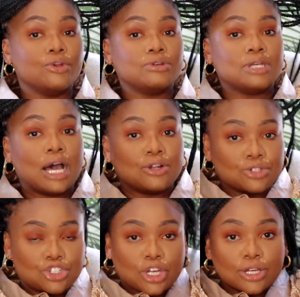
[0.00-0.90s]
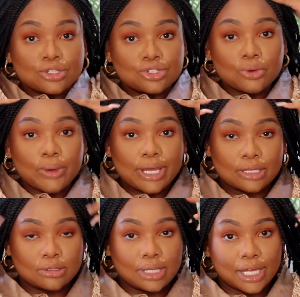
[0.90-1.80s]
knows how to just do wig
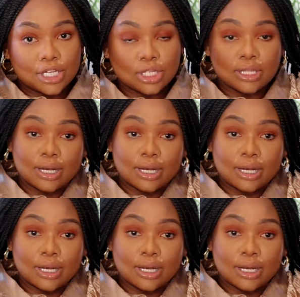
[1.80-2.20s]
installation.